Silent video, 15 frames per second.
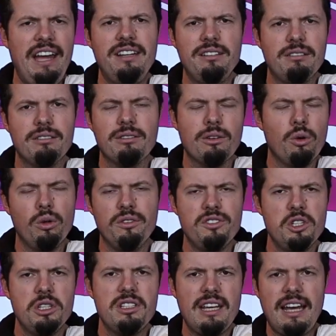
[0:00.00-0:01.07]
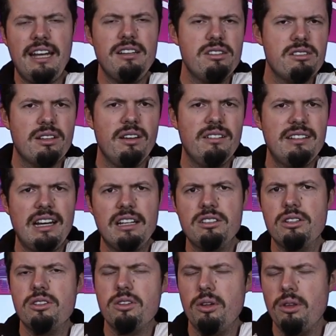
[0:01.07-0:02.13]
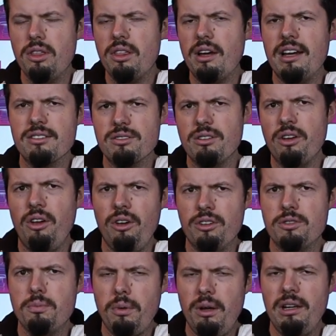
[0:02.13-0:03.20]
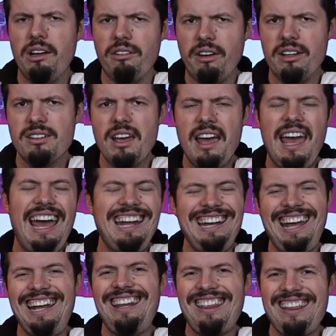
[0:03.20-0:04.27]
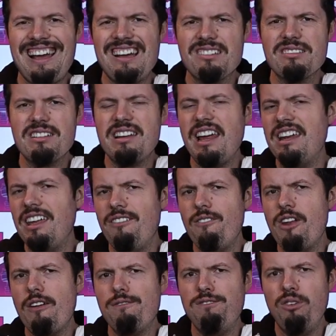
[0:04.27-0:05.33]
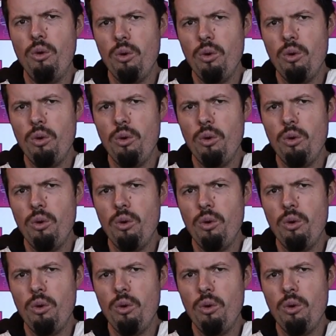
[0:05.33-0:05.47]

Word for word: and Call of Duty, I had to slow down to 2,000 hertz polling rate. At 8,000 and even at